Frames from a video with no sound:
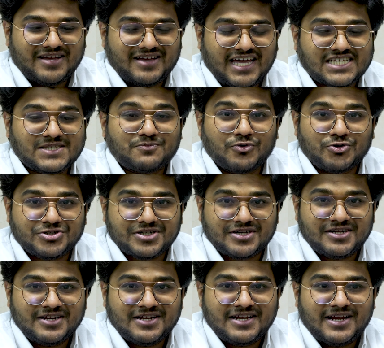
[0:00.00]

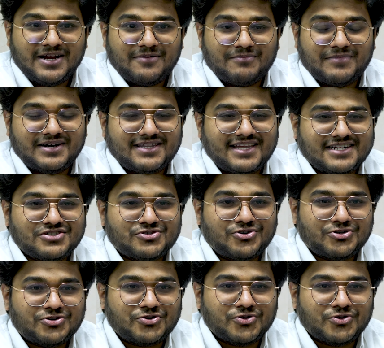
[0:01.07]
exposure, but that's not